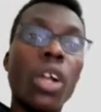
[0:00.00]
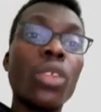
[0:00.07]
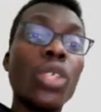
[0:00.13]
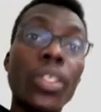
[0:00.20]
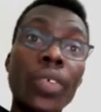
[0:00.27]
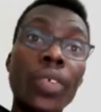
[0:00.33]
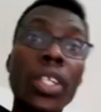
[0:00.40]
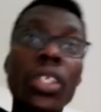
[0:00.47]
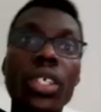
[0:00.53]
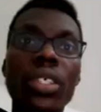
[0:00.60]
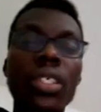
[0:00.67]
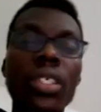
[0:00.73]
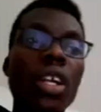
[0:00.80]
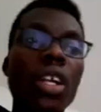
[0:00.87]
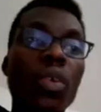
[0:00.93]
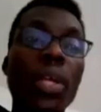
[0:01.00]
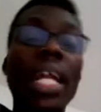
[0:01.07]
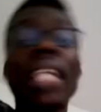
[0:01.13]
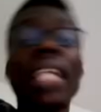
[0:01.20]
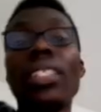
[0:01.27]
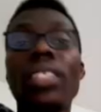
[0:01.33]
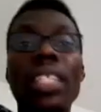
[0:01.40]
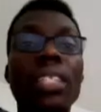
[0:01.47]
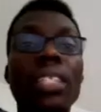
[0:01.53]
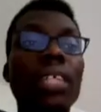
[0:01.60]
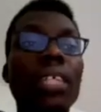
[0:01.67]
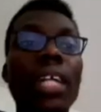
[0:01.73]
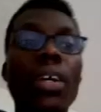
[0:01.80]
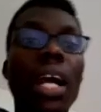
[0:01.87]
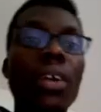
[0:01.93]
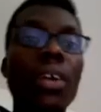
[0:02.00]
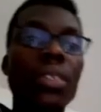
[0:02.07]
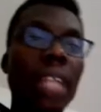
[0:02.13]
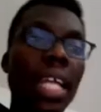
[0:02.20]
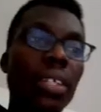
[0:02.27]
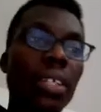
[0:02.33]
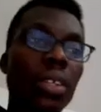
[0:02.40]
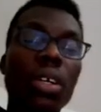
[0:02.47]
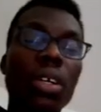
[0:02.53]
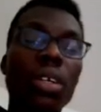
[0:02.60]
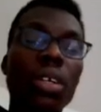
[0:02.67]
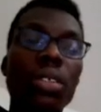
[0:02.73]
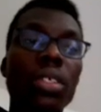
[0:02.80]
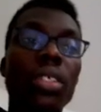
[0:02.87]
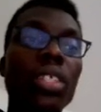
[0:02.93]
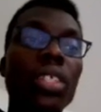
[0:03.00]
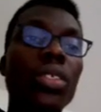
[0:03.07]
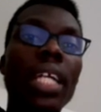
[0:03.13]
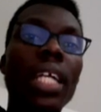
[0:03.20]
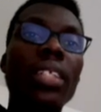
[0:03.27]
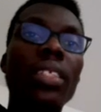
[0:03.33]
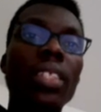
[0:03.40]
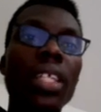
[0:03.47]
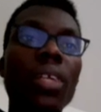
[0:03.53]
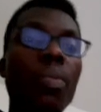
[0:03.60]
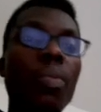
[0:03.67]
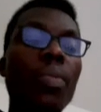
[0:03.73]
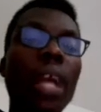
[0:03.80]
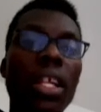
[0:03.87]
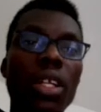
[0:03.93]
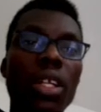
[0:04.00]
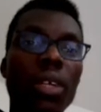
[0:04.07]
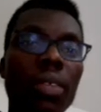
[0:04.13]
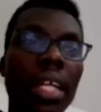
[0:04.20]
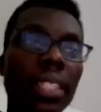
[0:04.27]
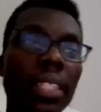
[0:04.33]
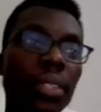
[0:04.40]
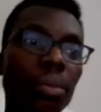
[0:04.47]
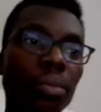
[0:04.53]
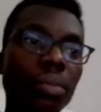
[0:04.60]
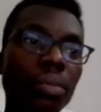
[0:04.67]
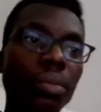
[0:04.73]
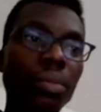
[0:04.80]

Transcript: All those features, whether it is inside or outside, or the things you can see, and all of that.